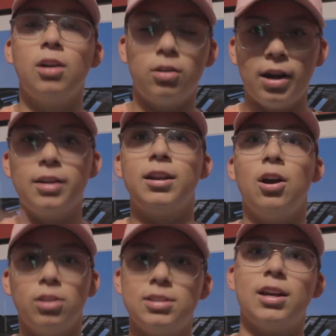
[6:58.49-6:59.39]
all right,
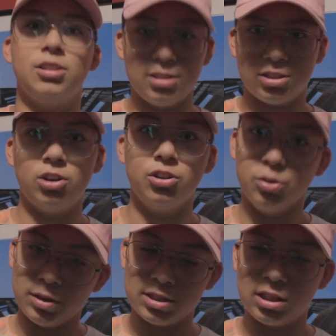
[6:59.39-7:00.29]
now let's actually start
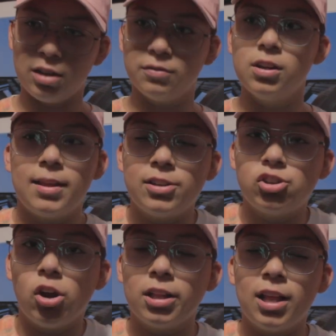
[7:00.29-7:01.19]
doing stuff. That
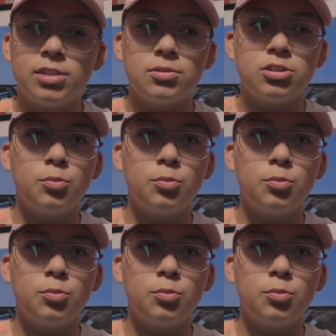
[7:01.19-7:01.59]
drawing class was